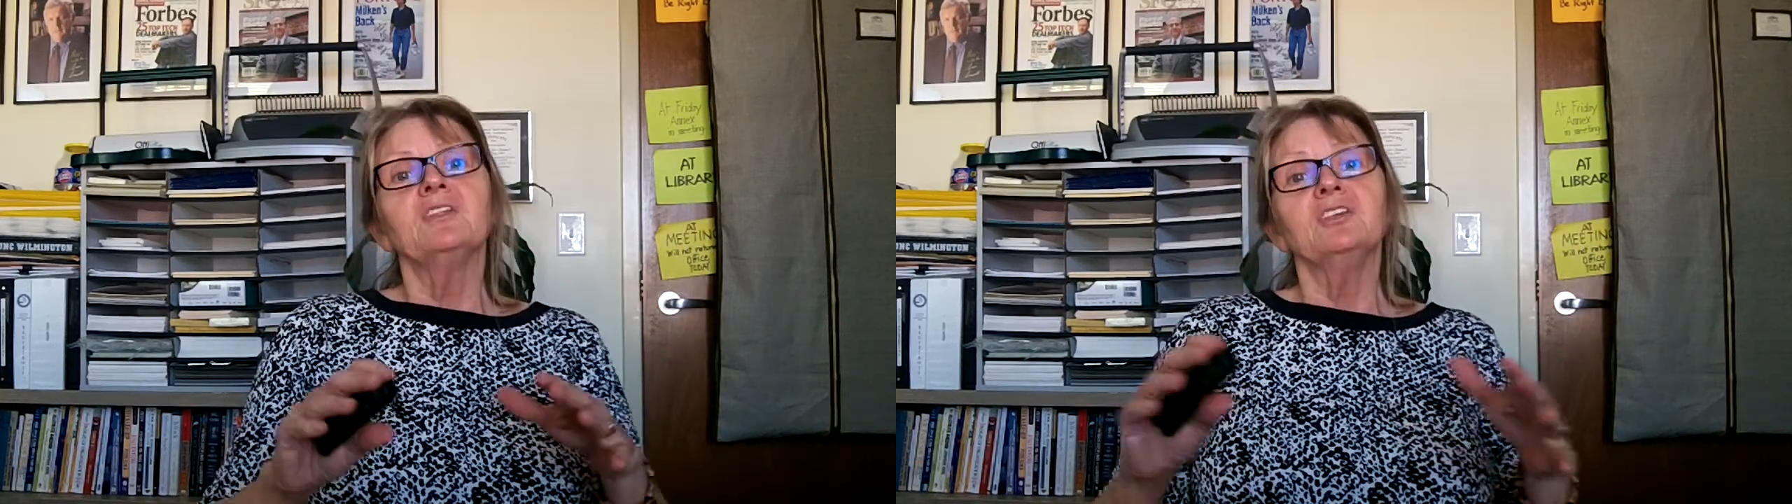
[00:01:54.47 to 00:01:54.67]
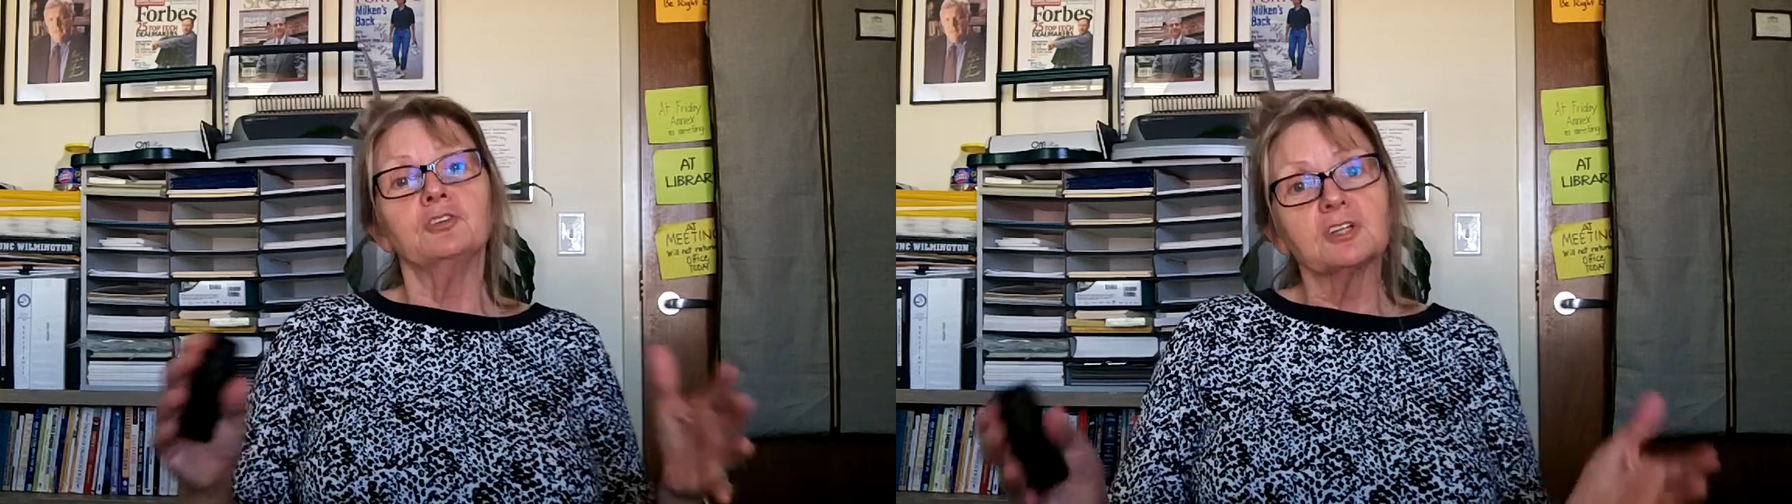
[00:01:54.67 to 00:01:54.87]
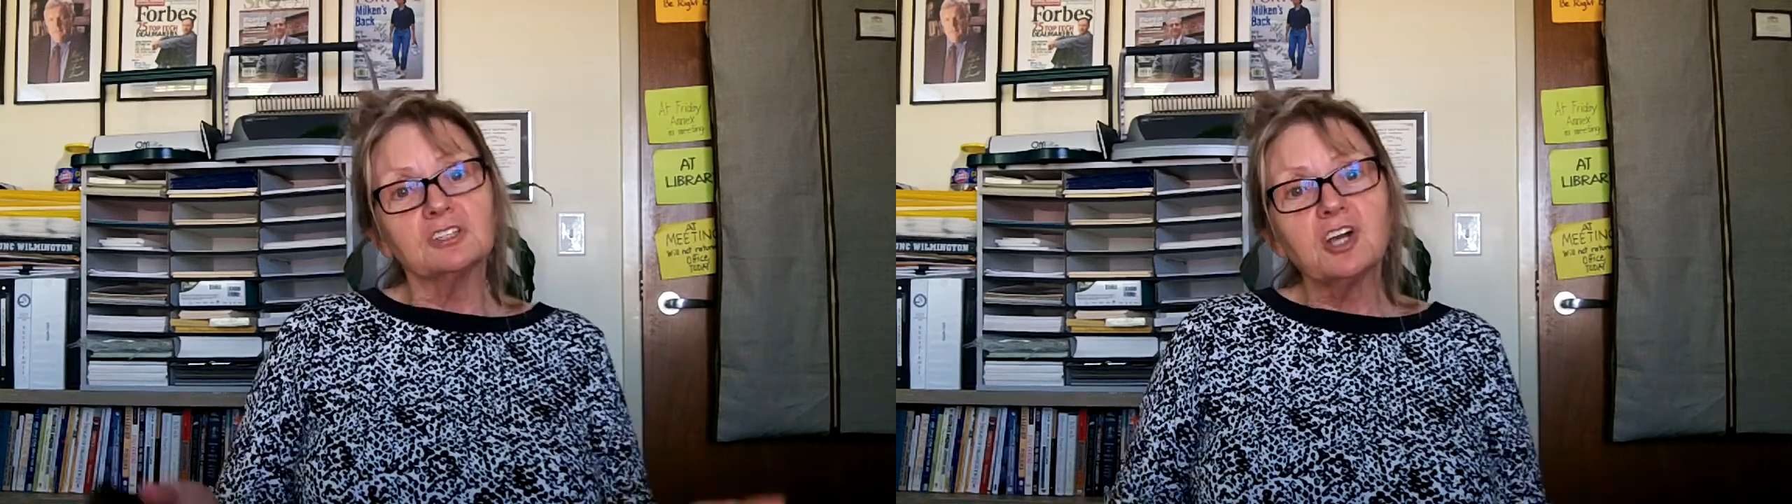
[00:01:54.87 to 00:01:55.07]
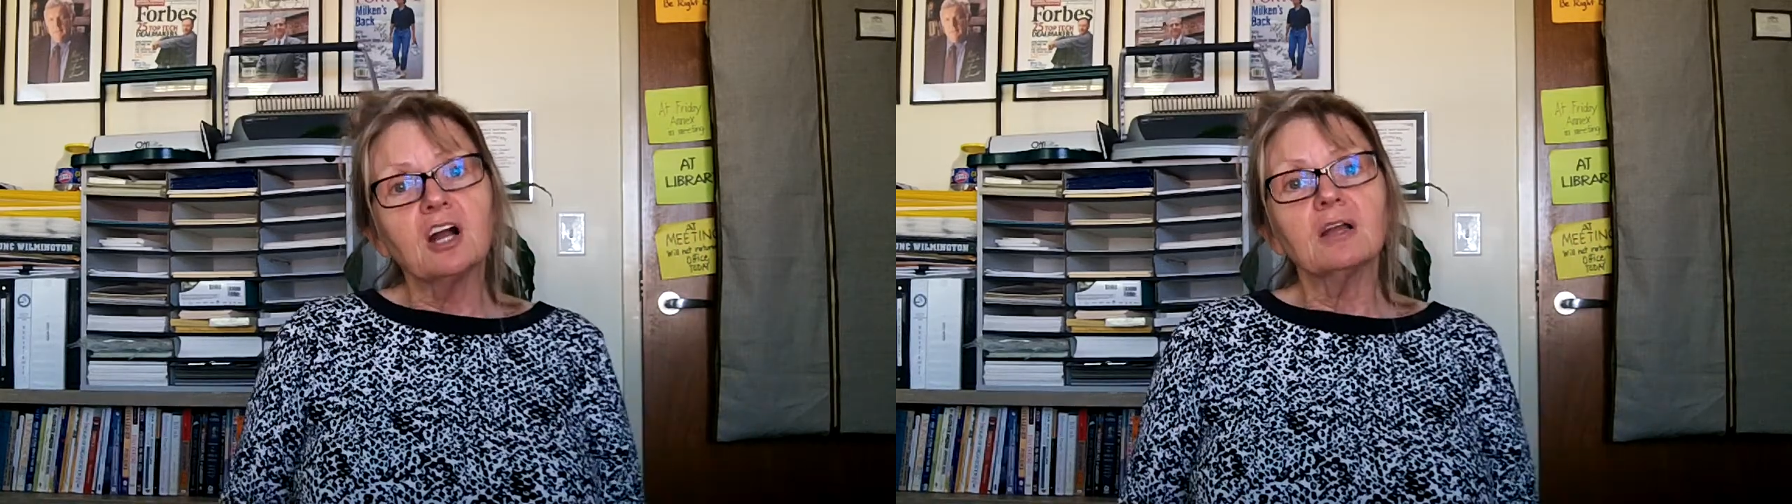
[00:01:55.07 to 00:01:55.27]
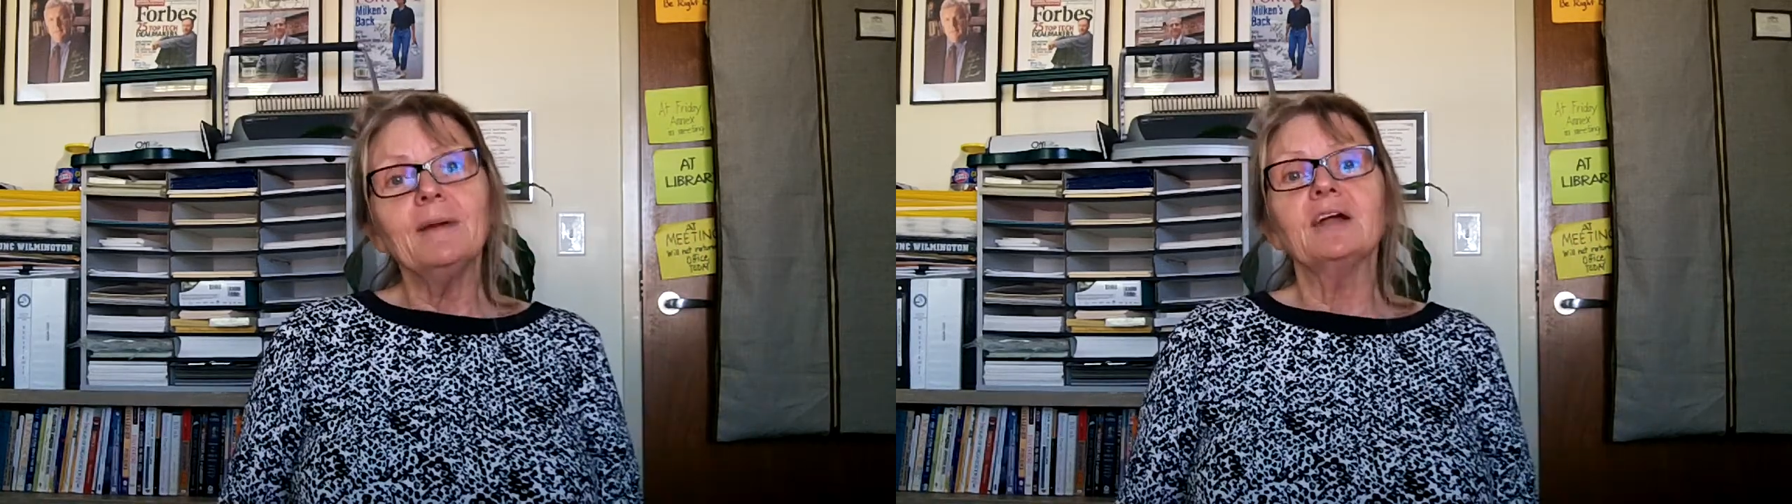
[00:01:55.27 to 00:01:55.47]
Then you're going to
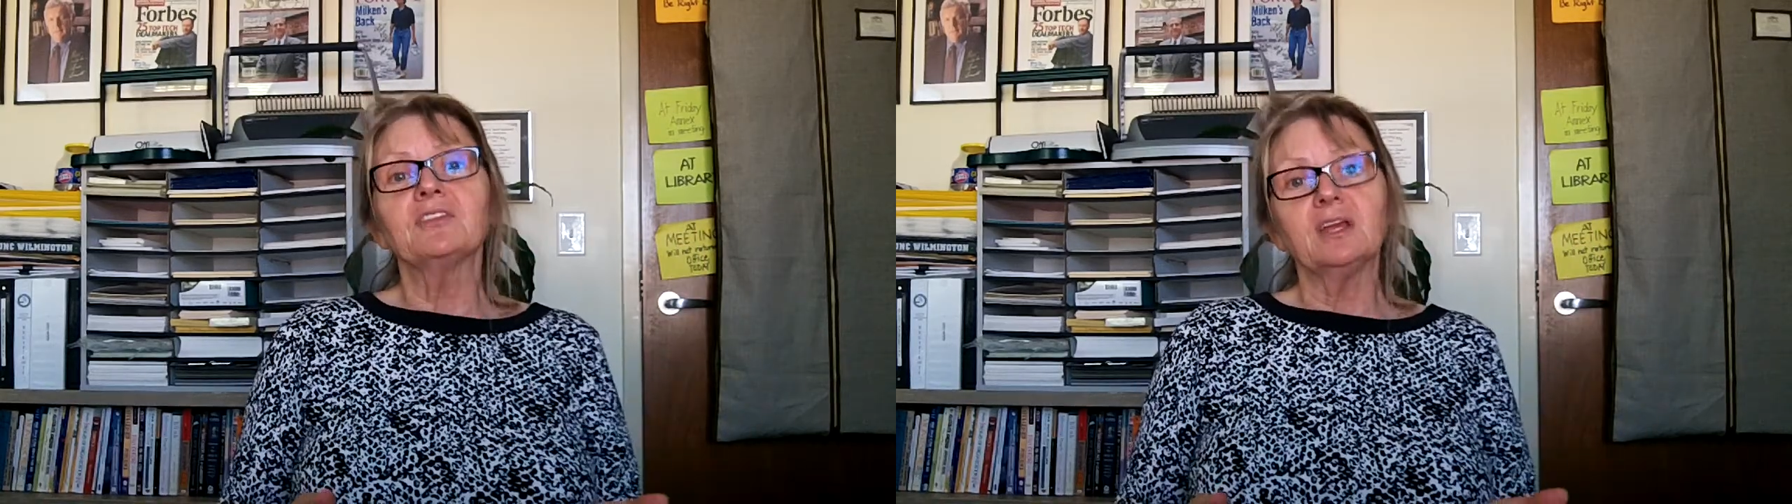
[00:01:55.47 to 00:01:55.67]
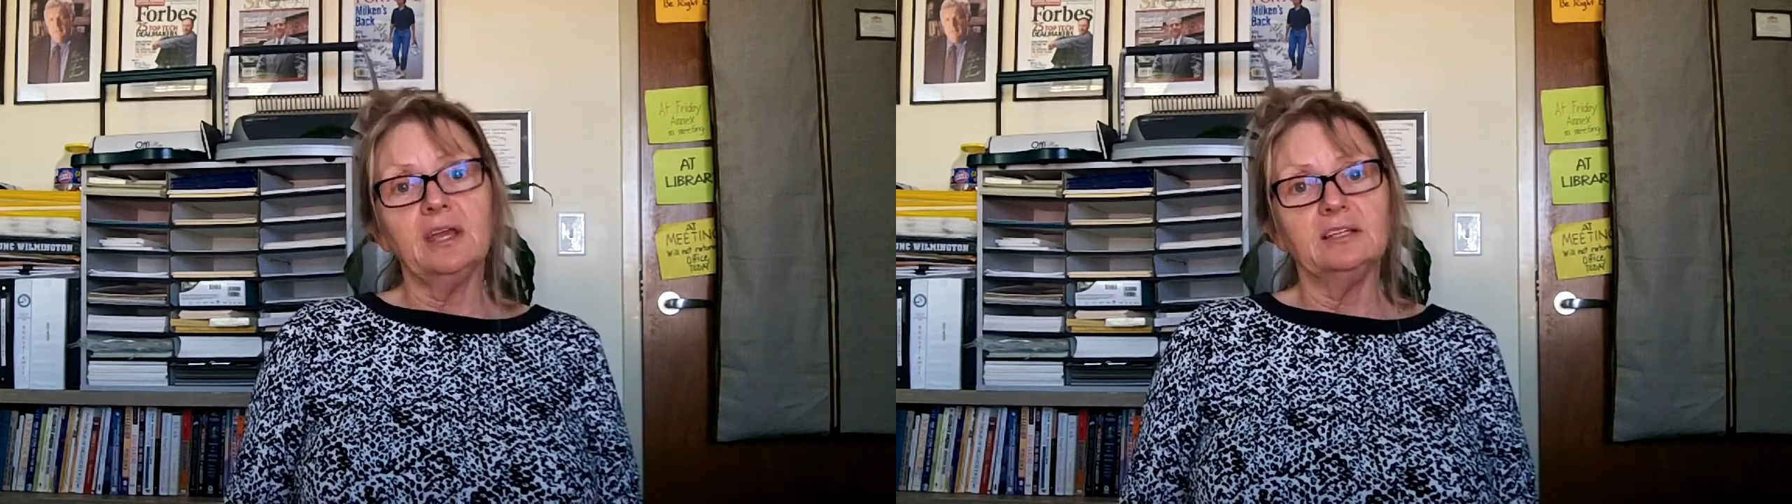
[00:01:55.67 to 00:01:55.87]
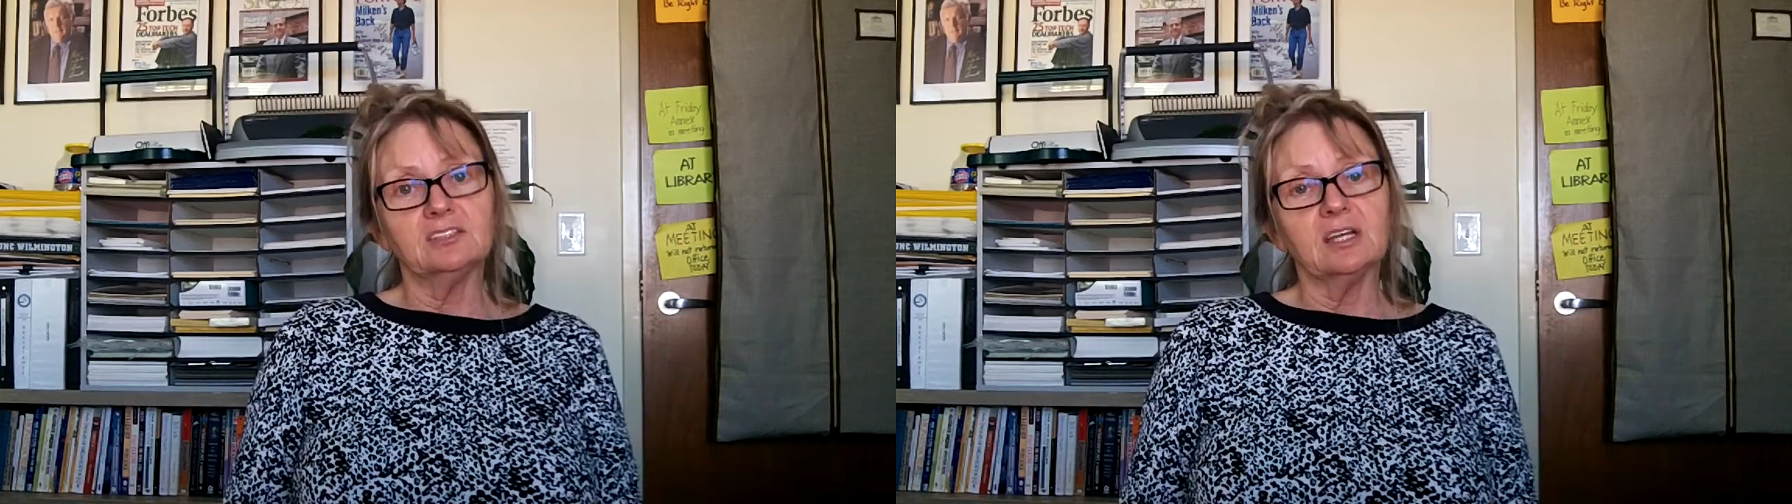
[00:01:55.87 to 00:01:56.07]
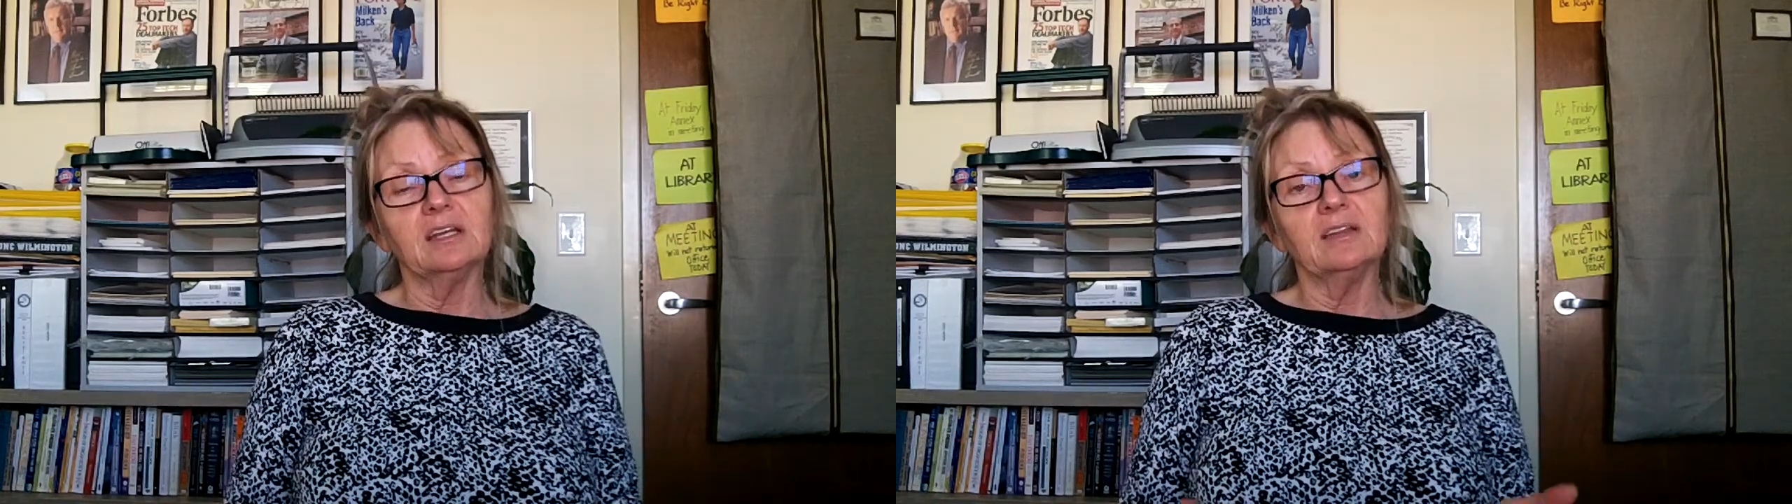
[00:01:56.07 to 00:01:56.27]
talk about the case study,